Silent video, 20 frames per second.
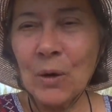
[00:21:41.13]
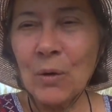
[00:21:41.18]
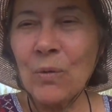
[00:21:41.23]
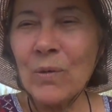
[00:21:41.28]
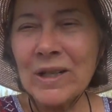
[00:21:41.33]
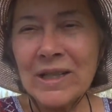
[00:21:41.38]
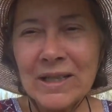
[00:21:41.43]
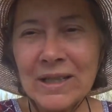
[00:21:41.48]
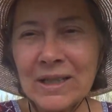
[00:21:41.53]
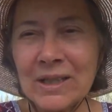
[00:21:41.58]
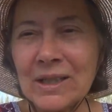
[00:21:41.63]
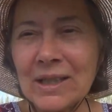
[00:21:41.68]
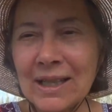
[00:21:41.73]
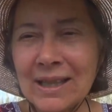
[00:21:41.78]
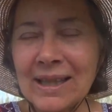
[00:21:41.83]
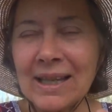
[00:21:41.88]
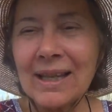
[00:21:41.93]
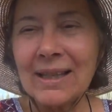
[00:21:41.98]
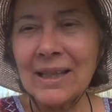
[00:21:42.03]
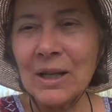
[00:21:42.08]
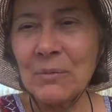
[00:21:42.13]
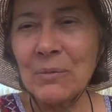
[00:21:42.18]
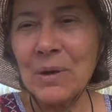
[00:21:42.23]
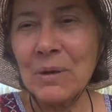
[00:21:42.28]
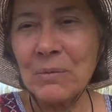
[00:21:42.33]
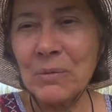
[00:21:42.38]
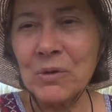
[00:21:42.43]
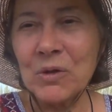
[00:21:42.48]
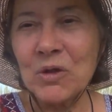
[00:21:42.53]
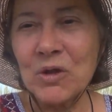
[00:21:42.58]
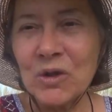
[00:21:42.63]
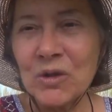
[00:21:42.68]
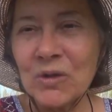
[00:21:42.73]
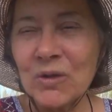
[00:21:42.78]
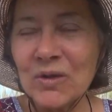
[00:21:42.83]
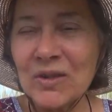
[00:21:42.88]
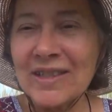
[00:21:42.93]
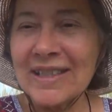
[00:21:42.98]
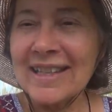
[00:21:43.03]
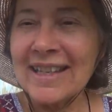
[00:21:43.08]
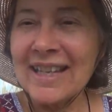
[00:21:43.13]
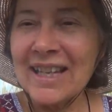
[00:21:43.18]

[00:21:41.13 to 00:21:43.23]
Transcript: Which is the thing that we will choose?